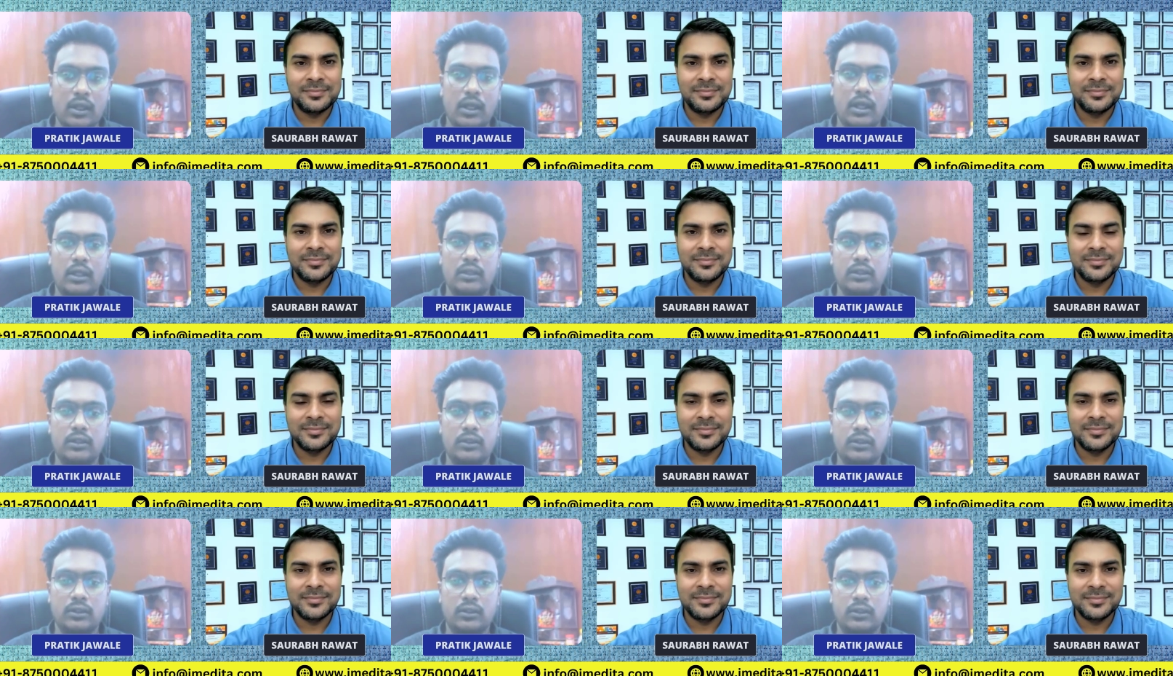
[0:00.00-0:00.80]
Speaker 1: and
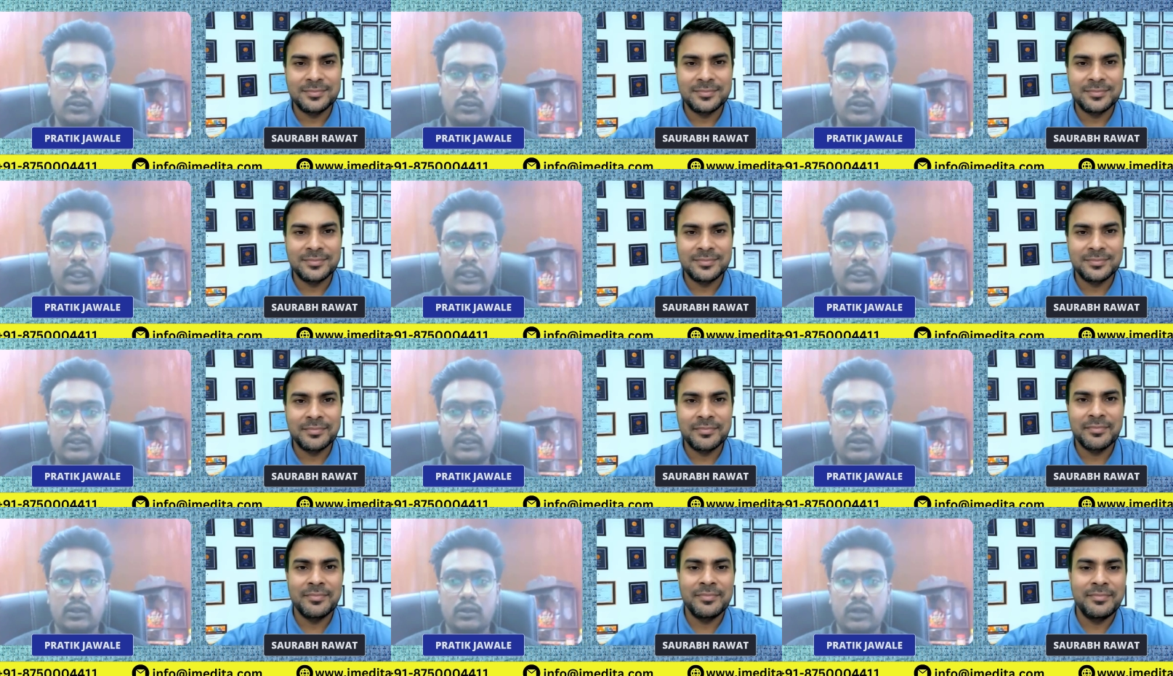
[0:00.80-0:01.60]
uh, like
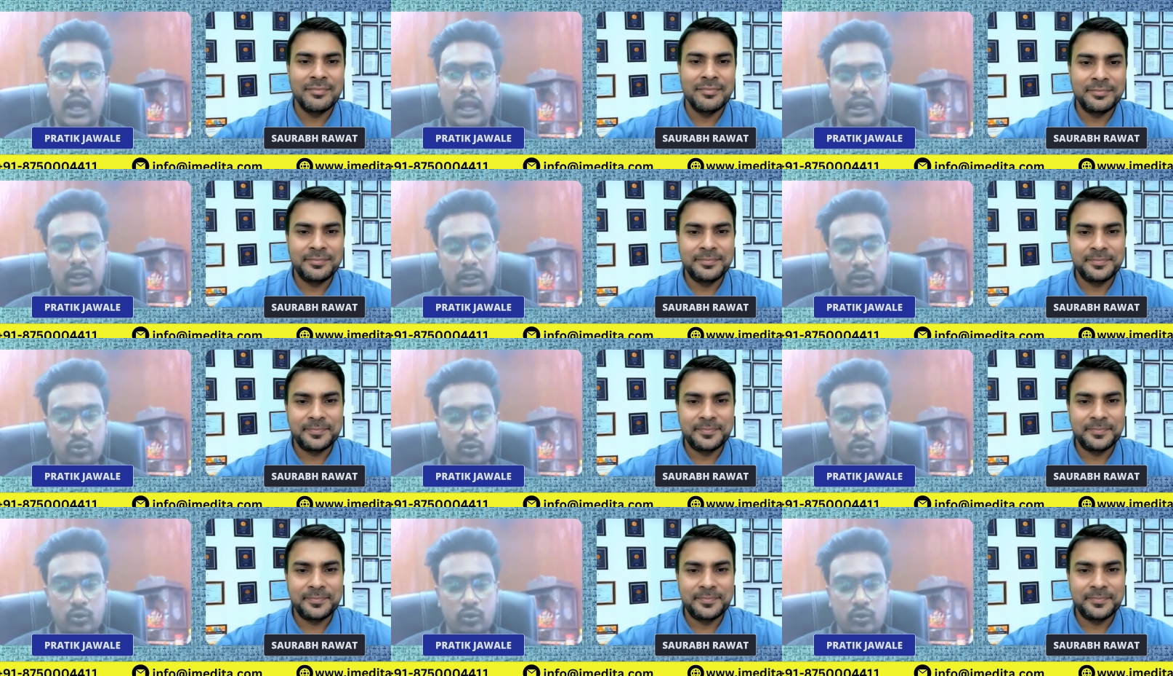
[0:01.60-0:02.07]
uh, I